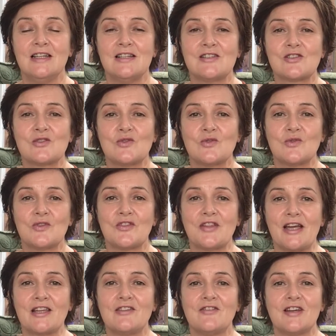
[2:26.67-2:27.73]
So
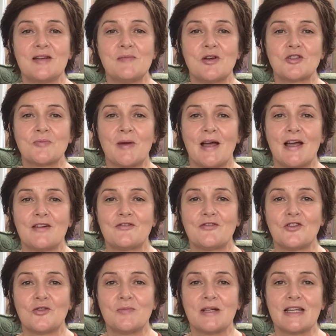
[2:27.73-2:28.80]
thank you very much, Pat,
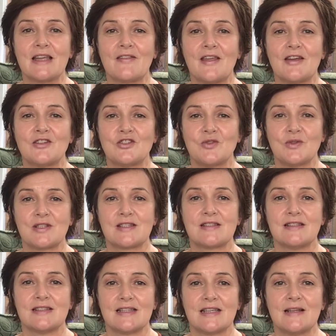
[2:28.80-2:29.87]
for bringing that to us
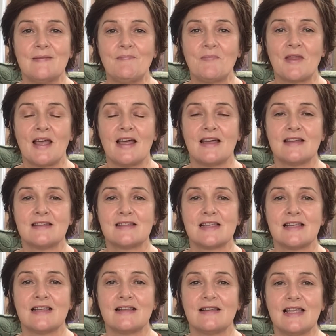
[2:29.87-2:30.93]
today. And
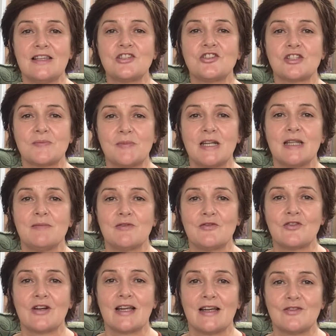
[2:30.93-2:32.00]
let's just pray
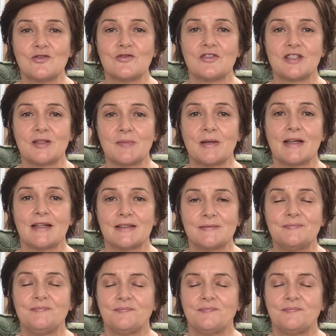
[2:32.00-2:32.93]
before I hand over to Pat.